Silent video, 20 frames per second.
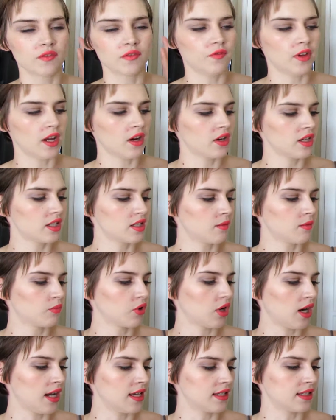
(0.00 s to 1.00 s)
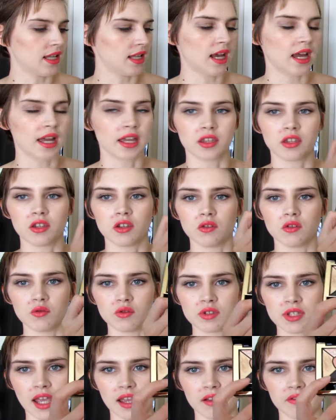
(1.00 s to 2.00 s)
very surprised that I
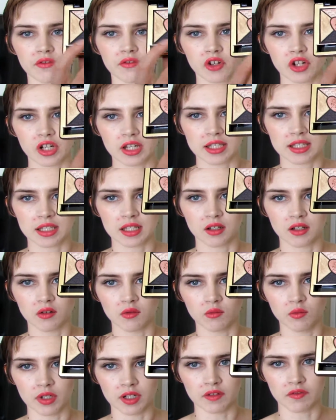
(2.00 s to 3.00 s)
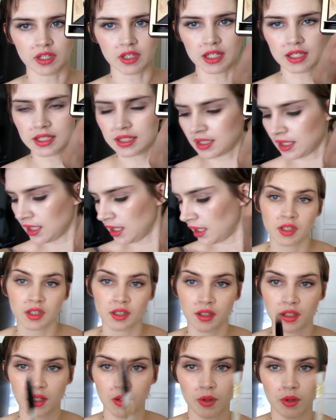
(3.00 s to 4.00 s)
use every single one of these.
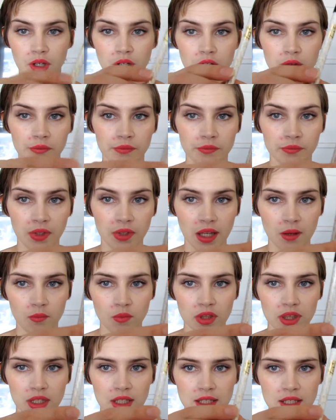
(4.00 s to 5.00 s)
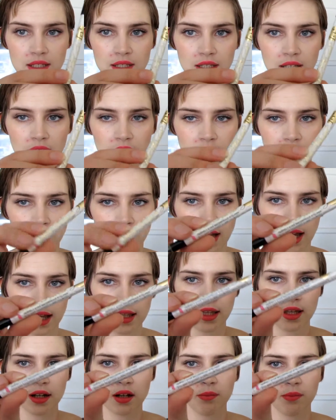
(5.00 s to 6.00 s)
Here we go. Came with this
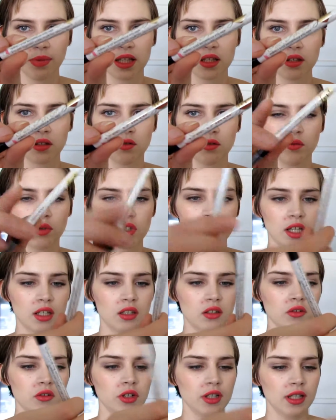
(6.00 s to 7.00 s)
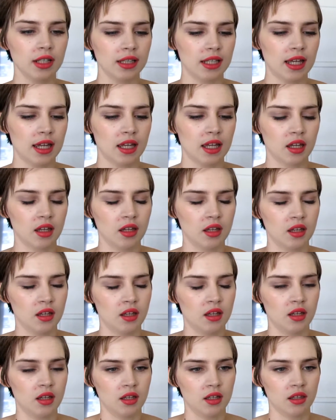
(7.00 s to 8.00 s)
eyeliner pencil, which I do really like
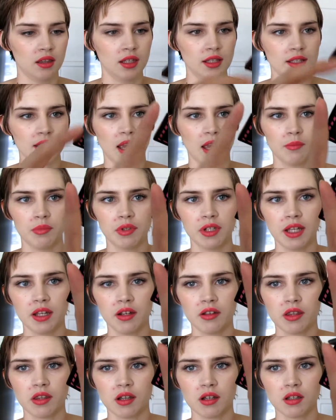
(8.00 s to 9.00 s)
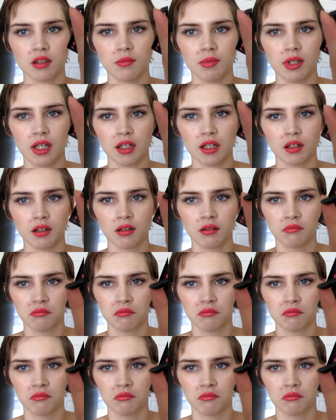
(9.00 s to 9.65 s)
this applicator thing on the back.